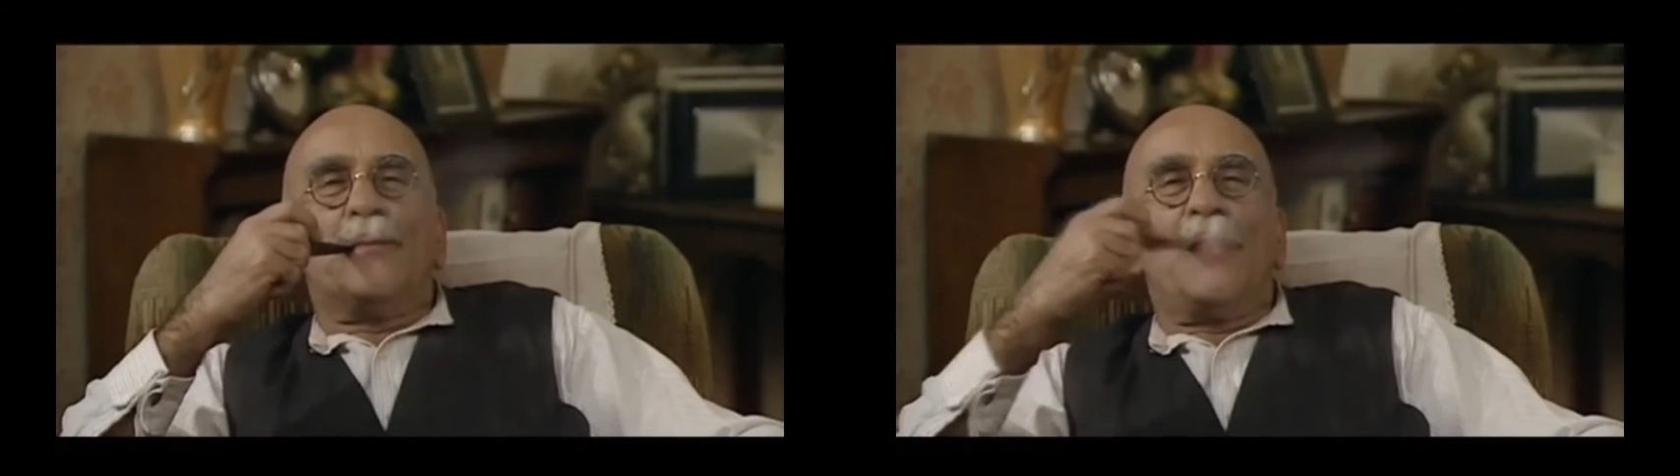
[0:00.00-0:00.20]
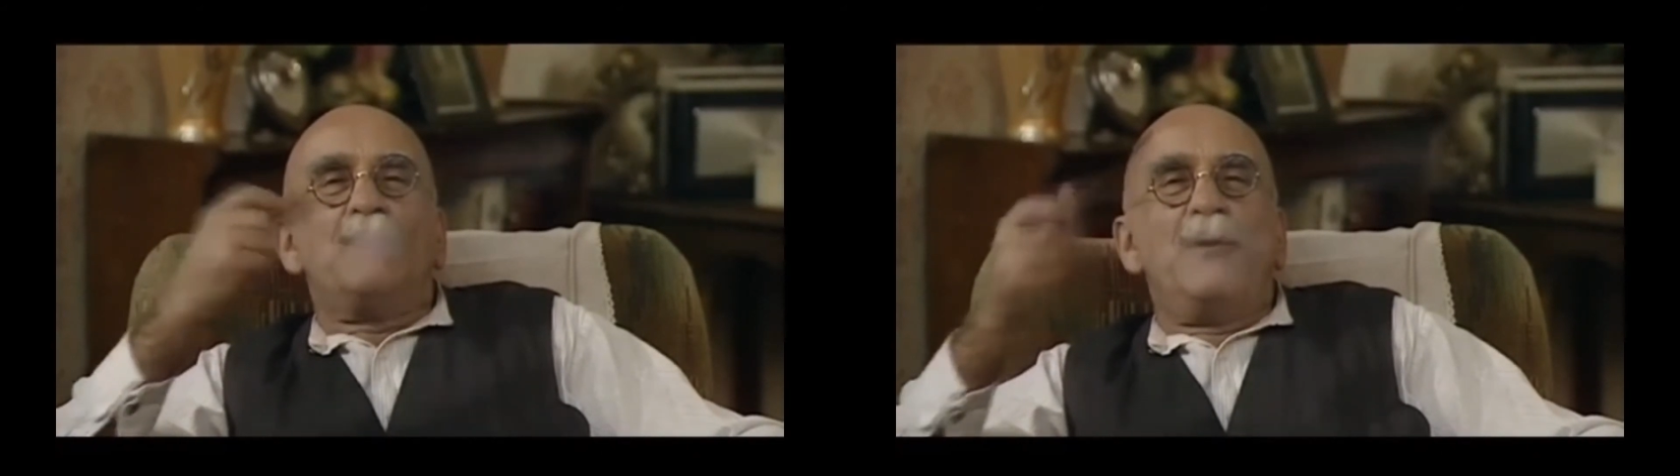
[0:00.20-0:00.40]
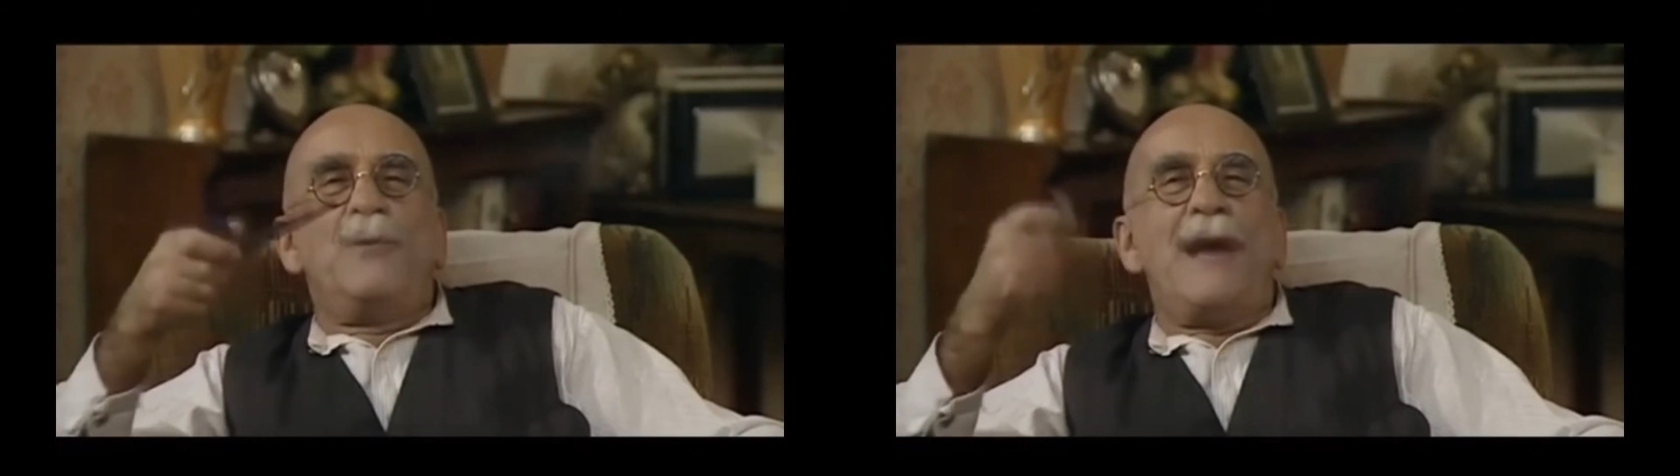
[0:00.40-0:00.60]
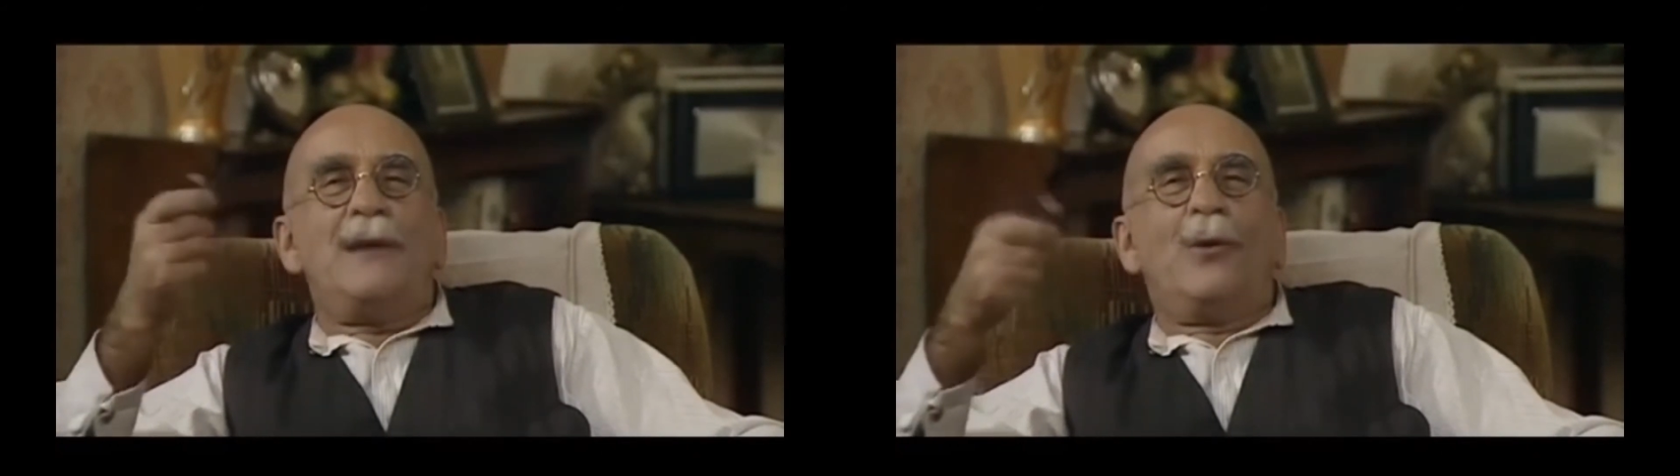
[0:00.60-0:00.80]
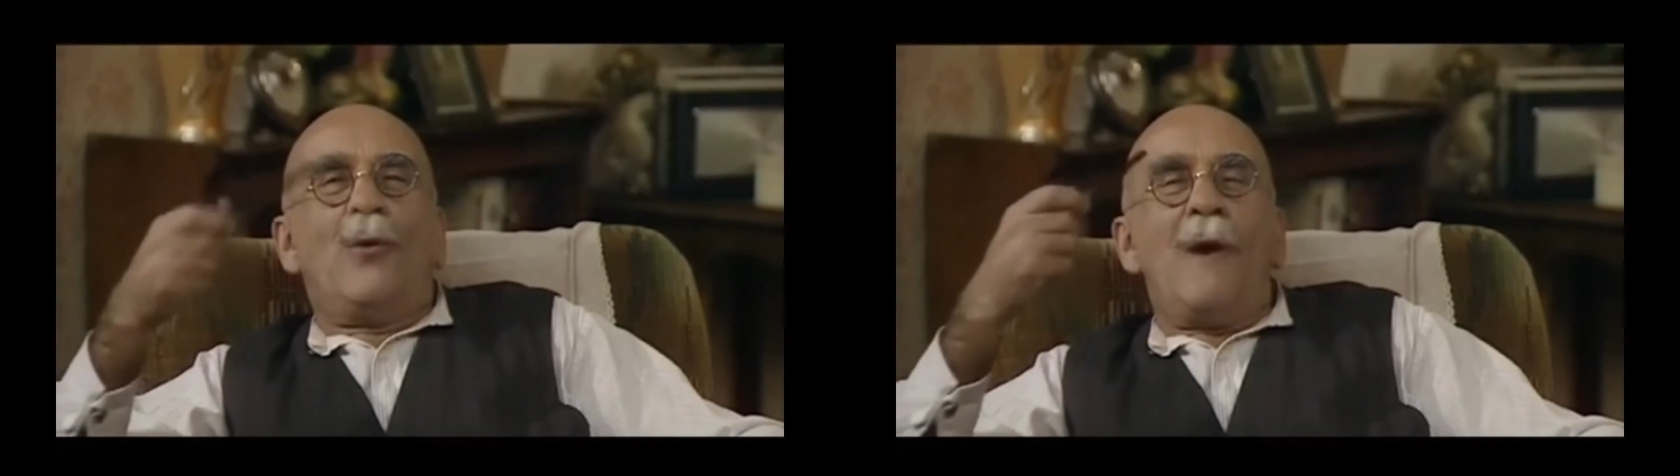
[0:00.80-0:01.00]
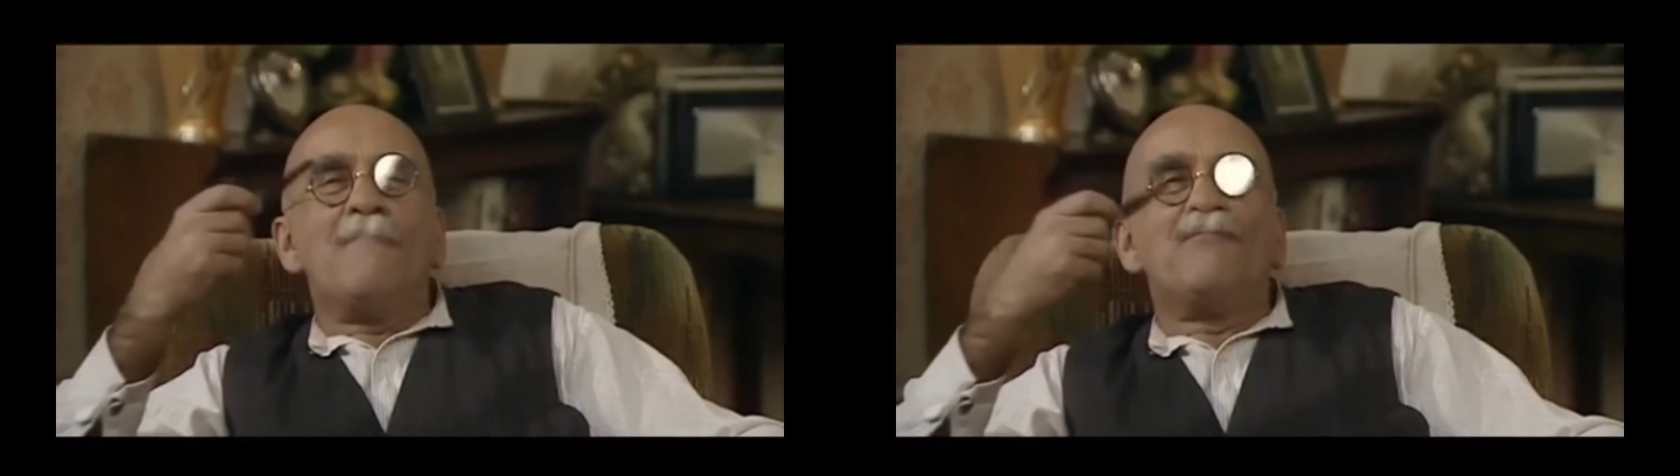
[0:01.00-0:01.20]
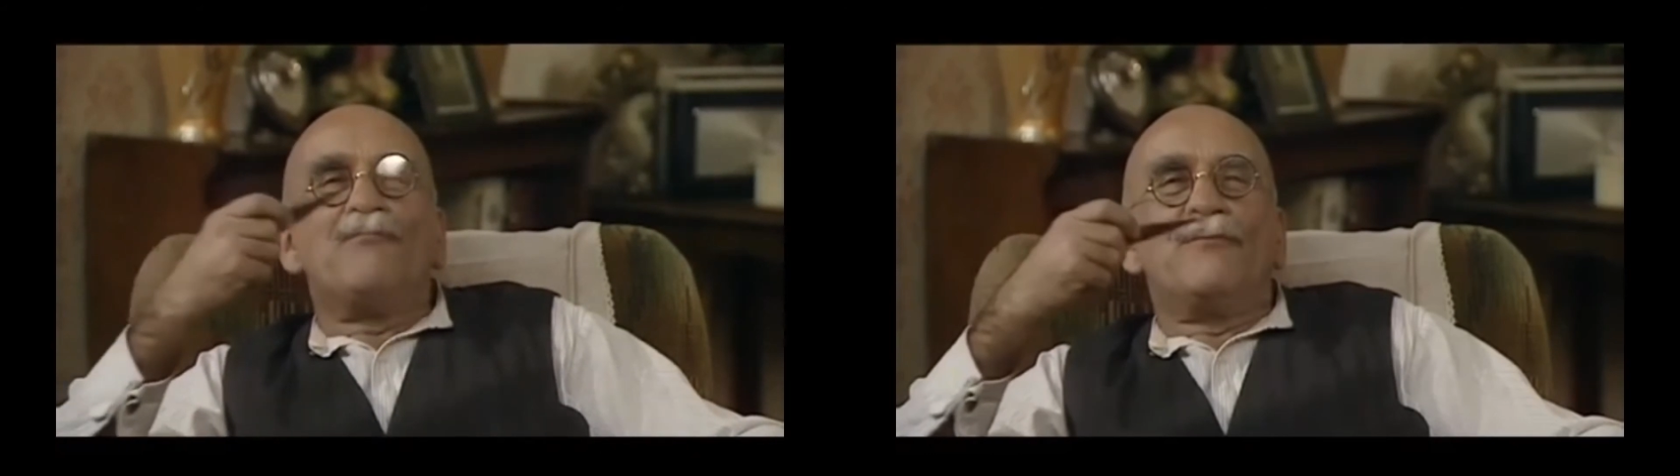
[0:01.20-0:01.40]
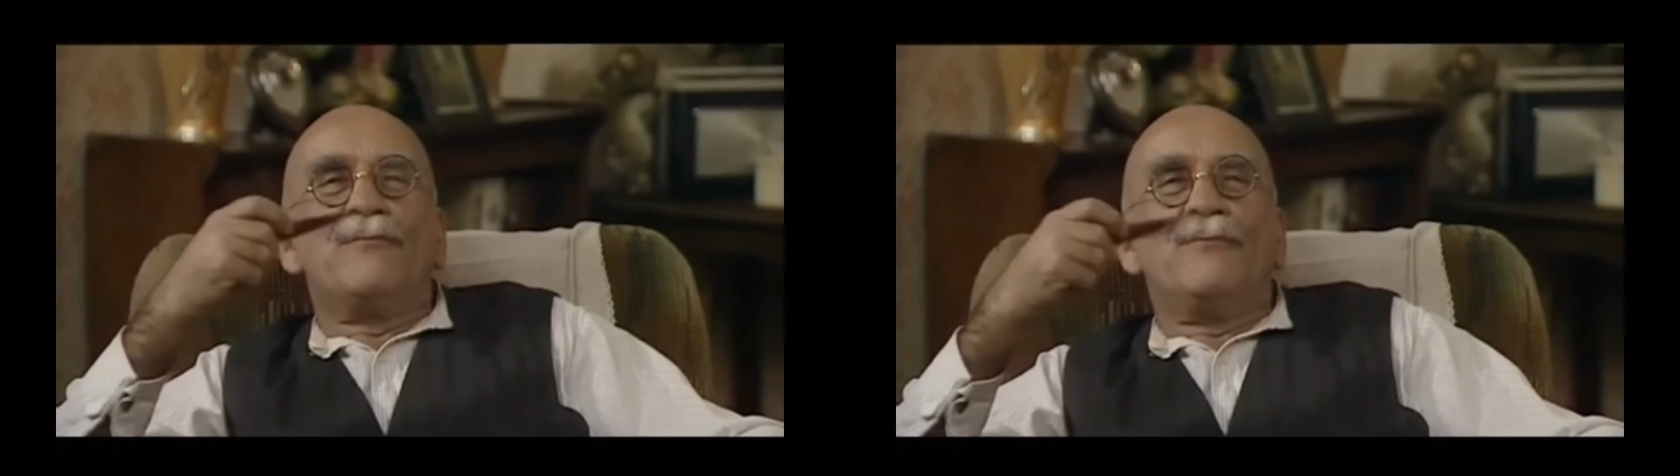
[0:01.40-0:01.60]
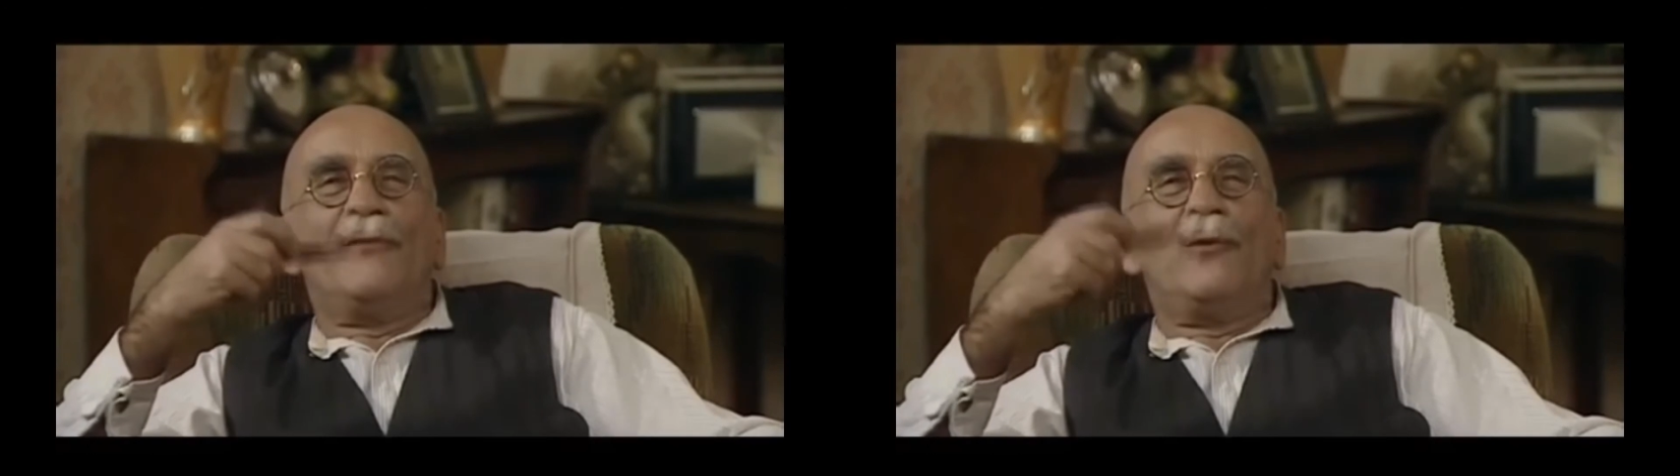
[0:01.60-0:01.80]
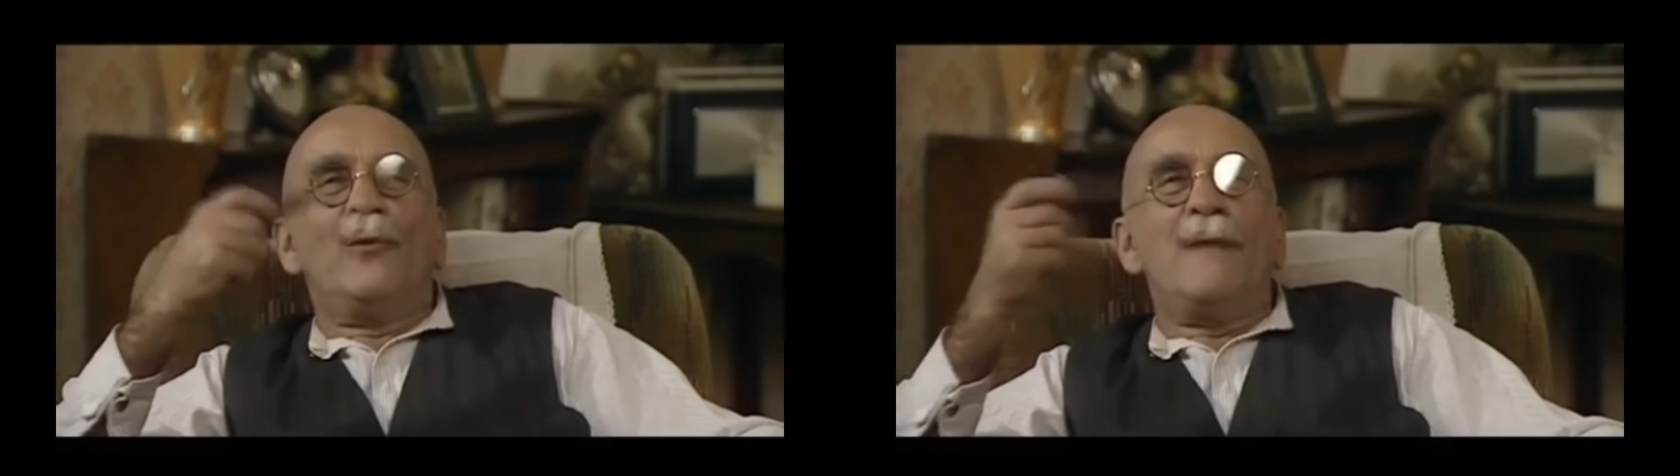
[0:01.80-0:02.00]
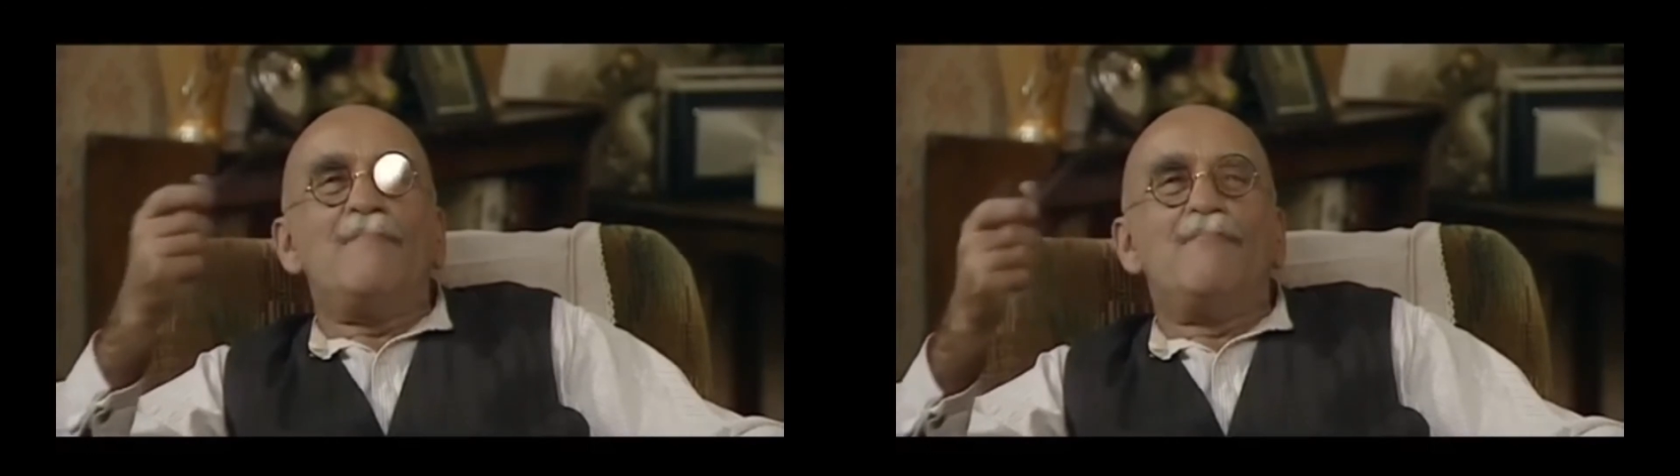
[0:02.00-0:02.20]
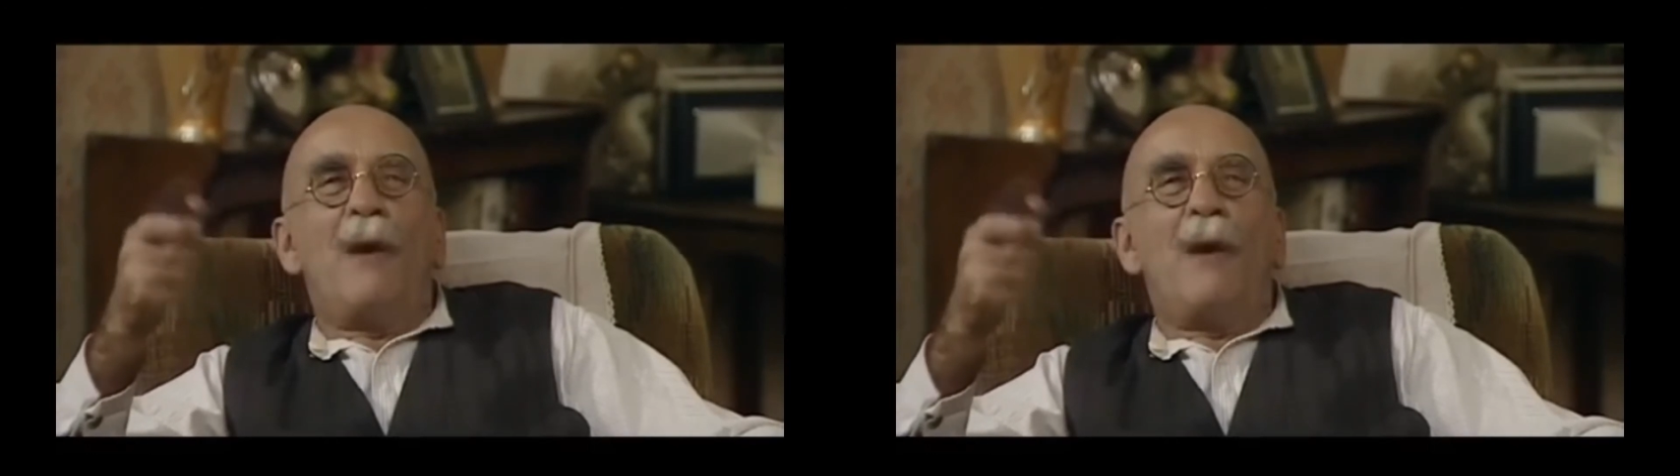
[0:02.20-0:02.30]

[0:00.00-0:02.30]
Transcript: is build that door with all them